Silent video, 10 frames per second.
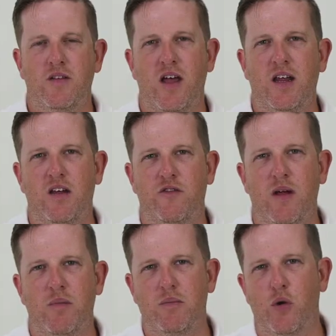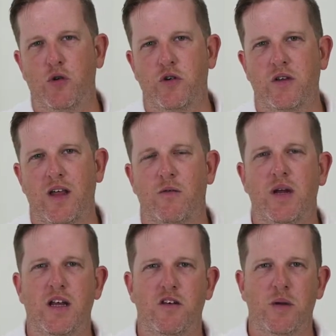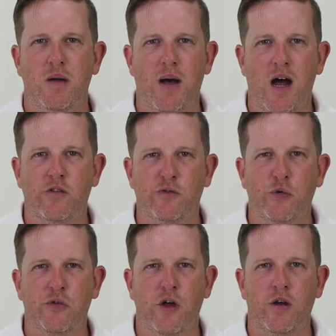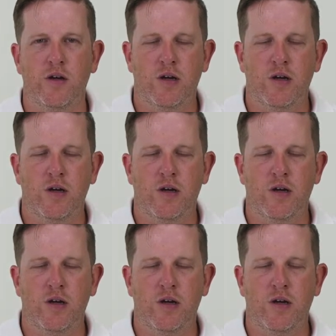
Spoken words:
taking a family portrait that we need to be a part of also.